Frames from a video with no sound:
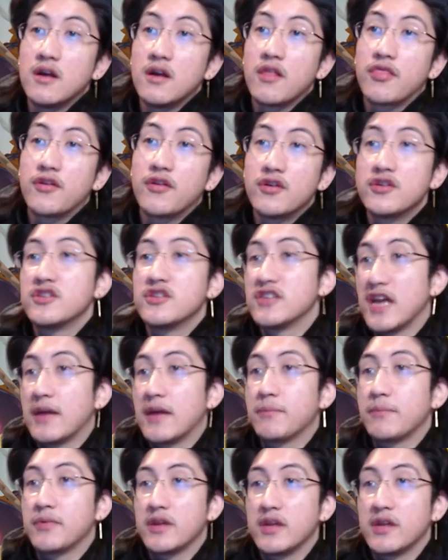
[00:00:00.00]
third
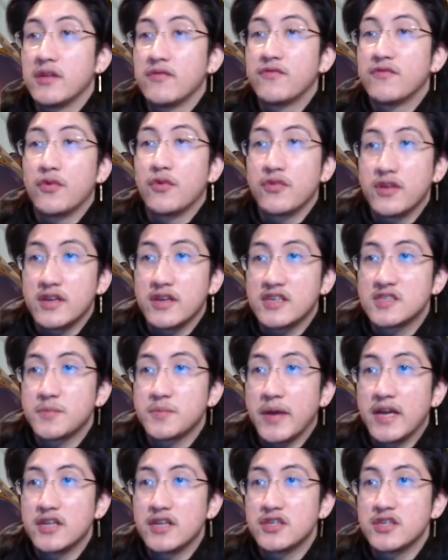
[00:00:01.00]
champion for the
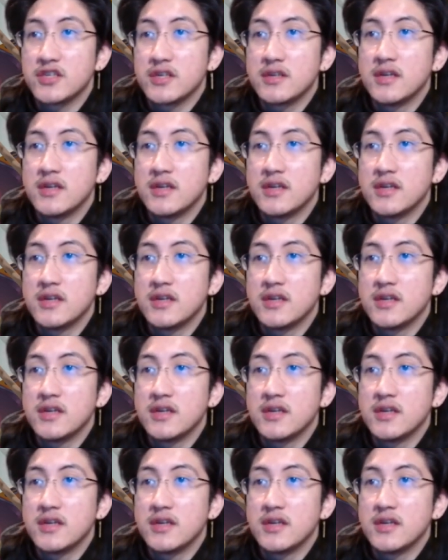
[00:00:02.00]
expansion.